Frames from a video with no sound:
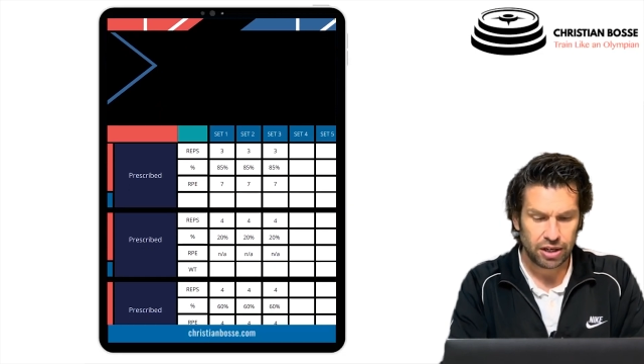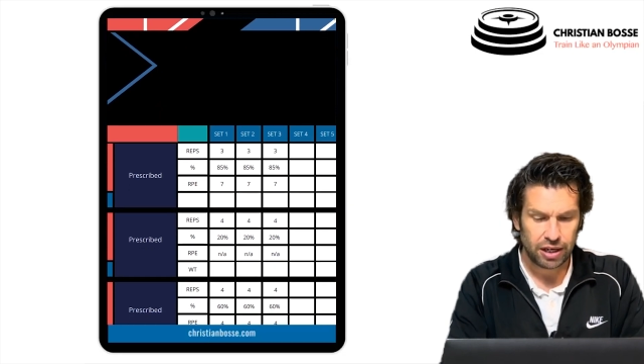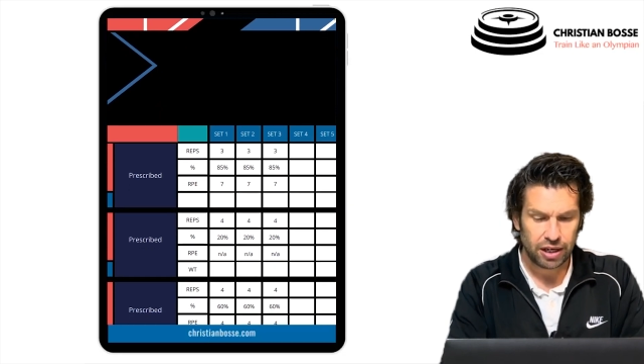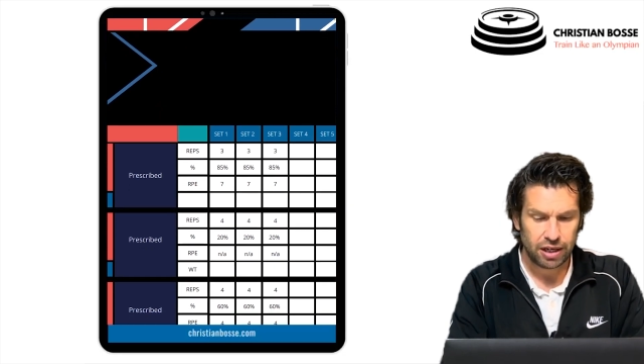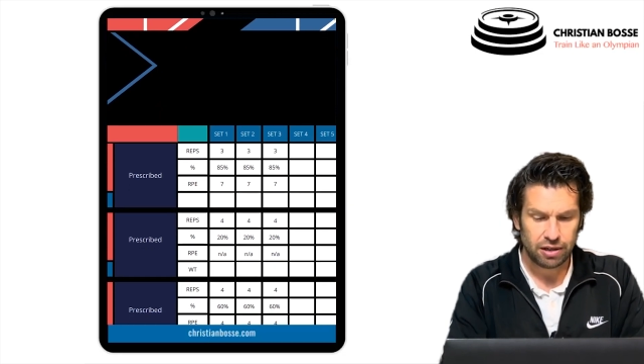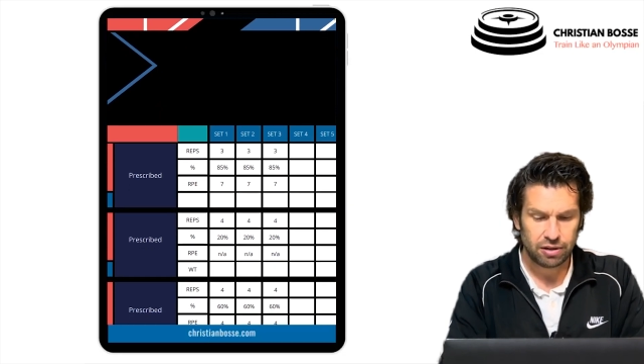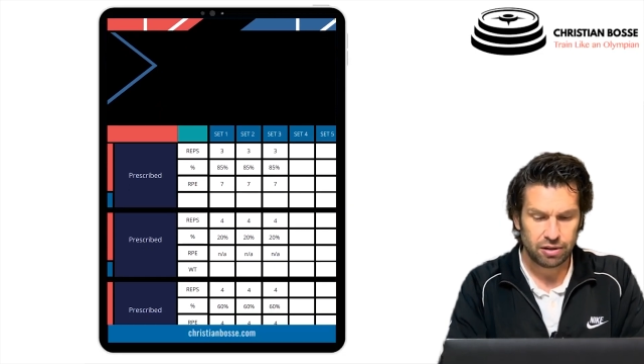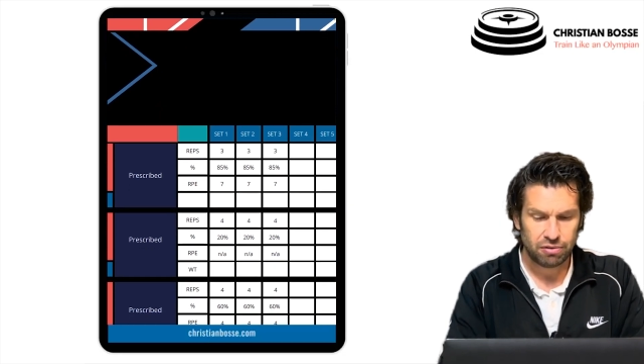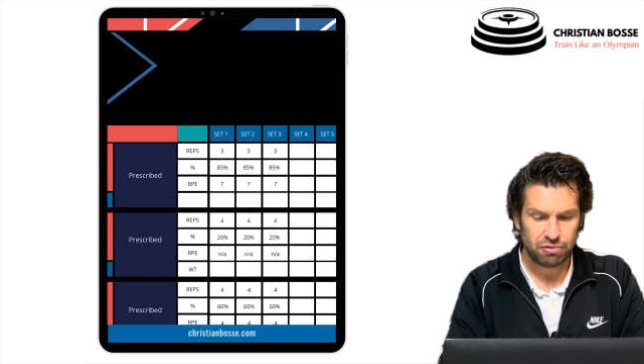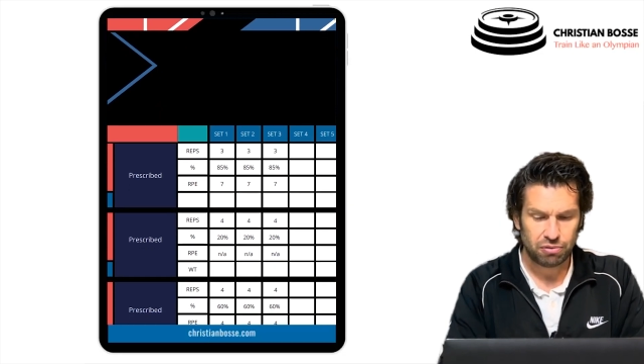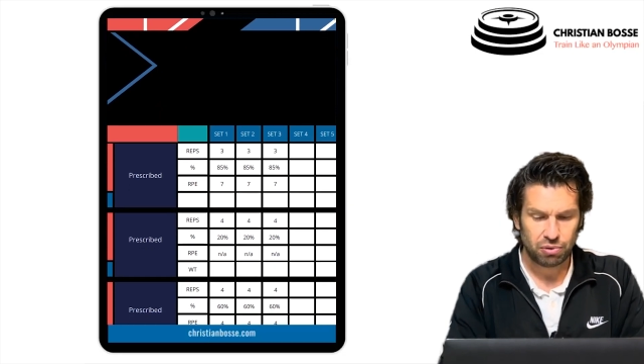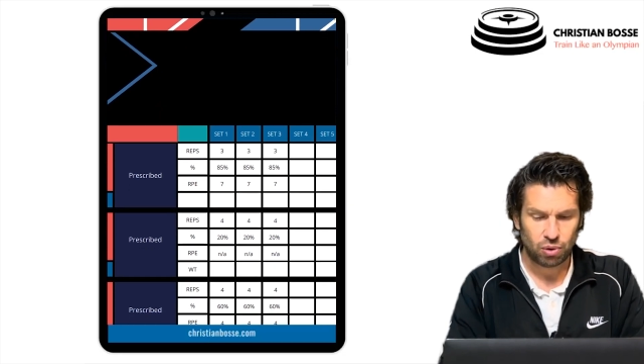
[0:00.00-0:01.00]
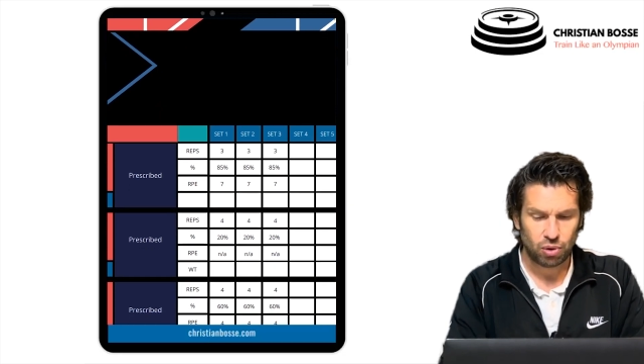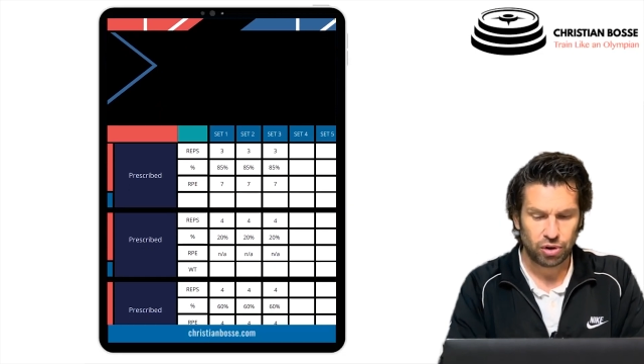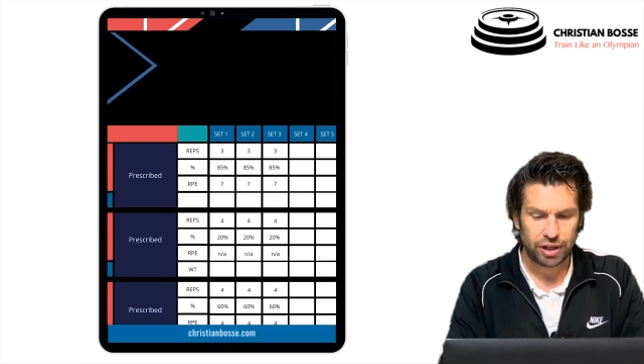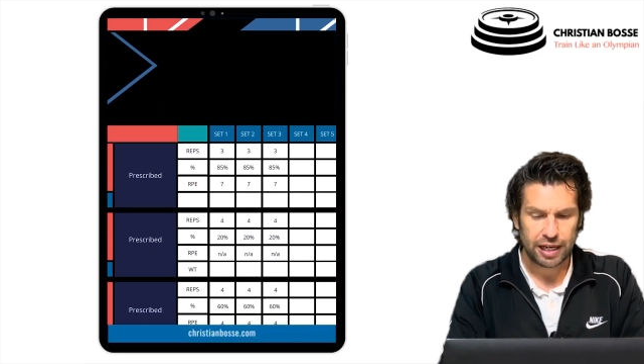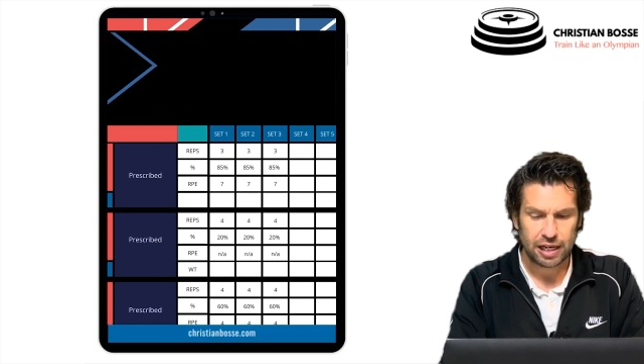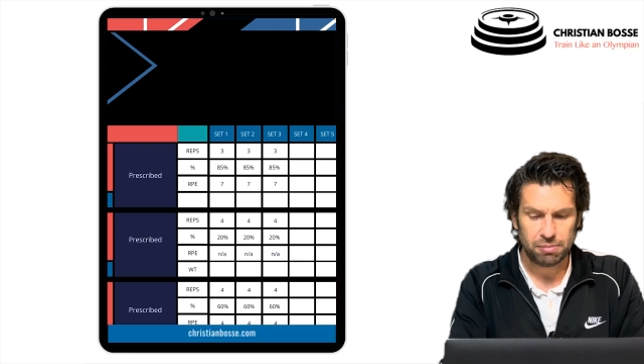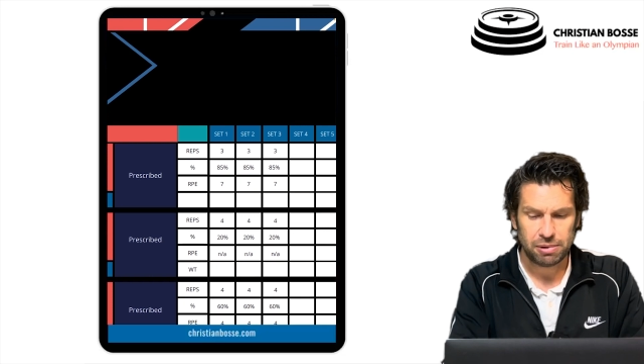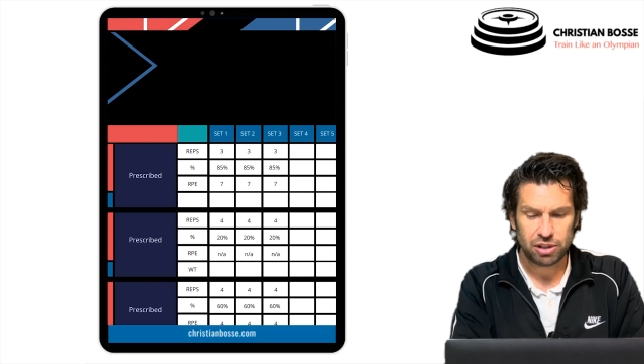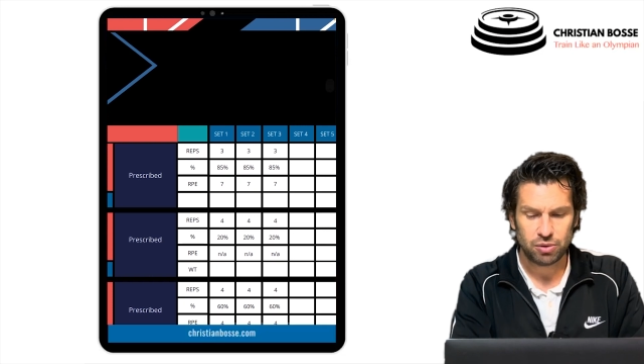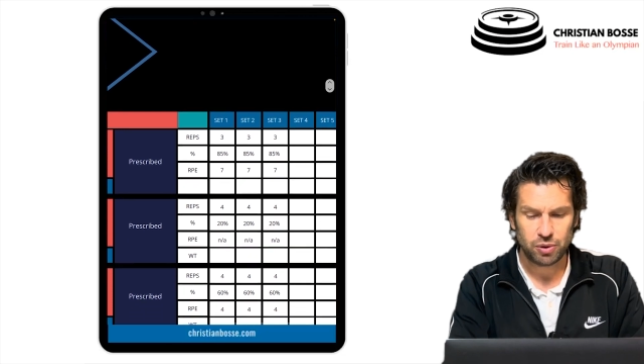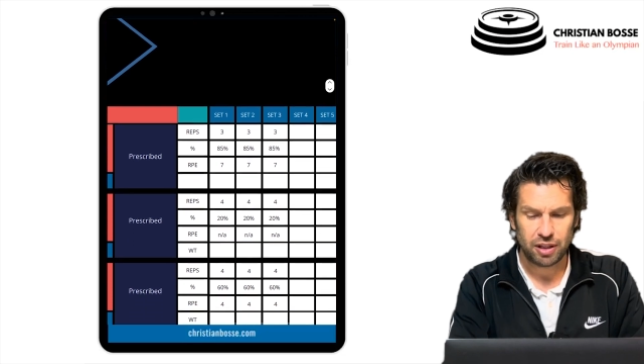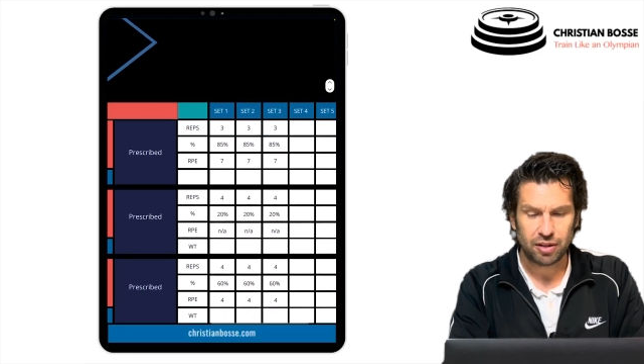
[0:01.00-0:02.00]
And for the kettlebell
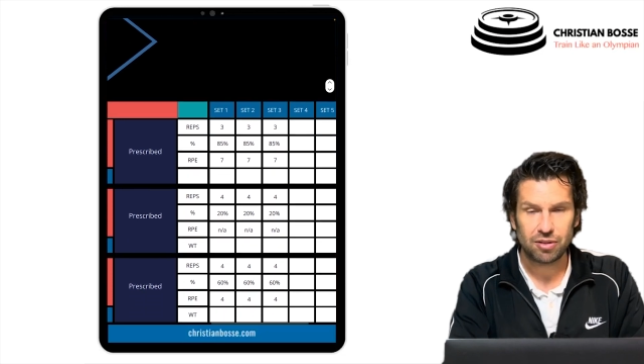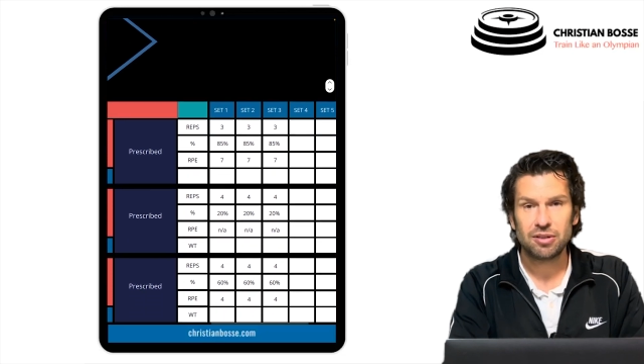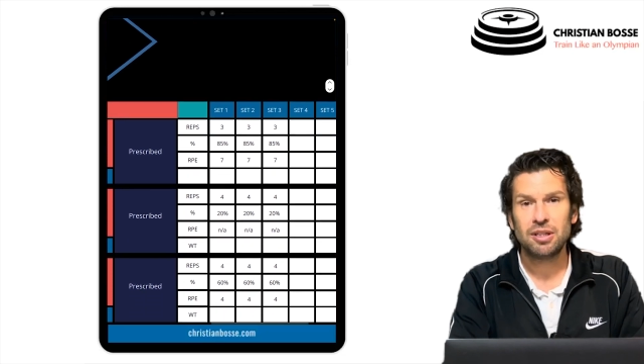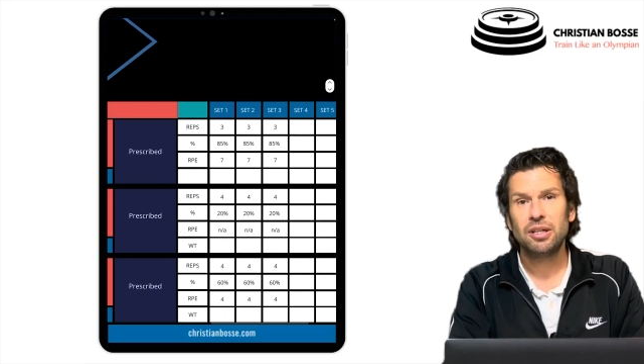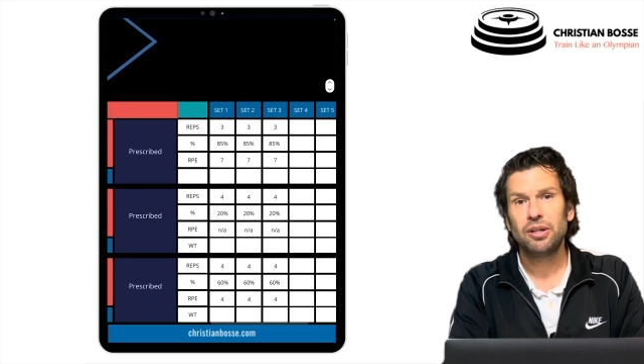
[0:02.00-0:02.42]
swings,